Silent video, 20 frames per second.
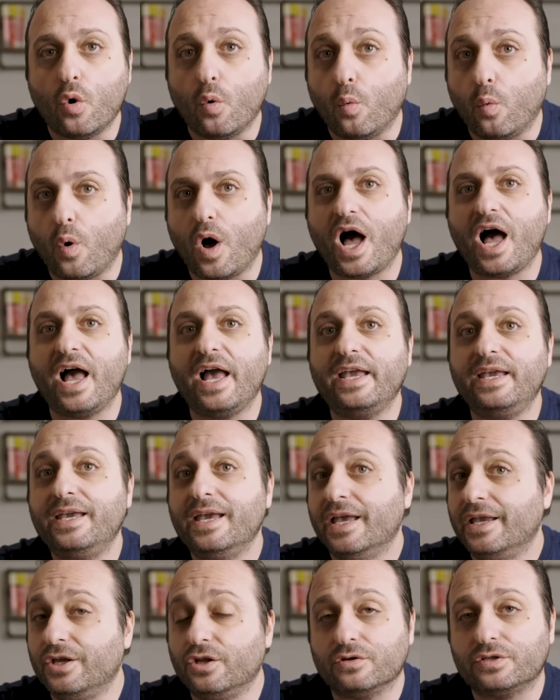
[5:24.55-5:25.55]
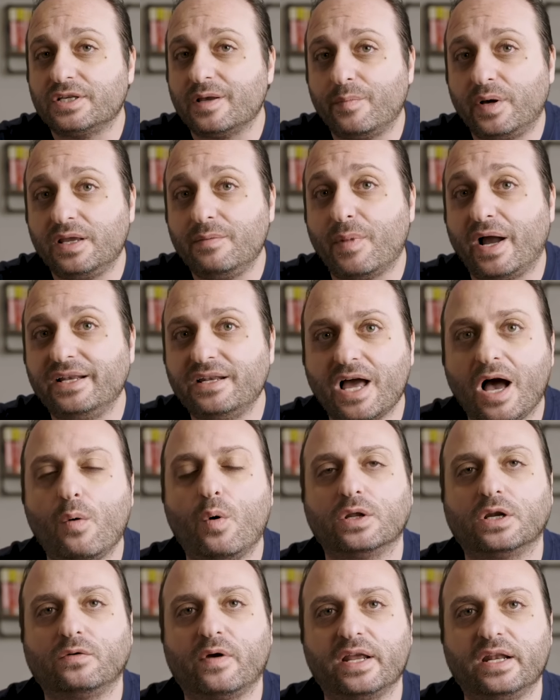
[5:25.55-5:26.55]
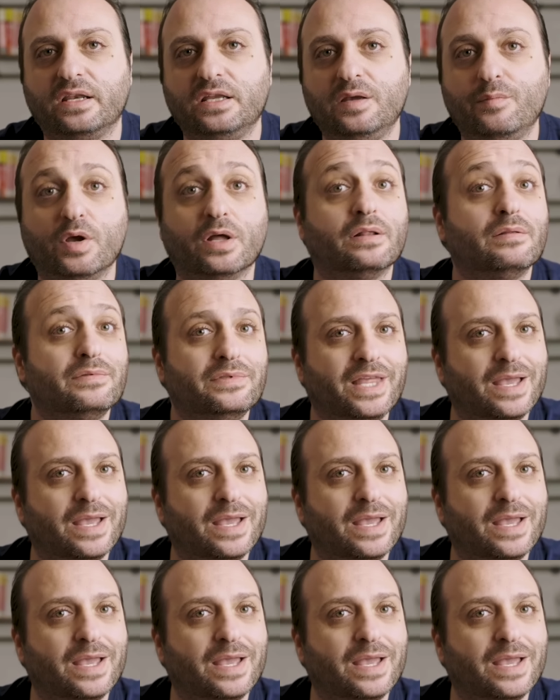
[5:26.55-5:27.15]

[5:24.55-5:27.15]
Why, you know, somebody might not want to write an email.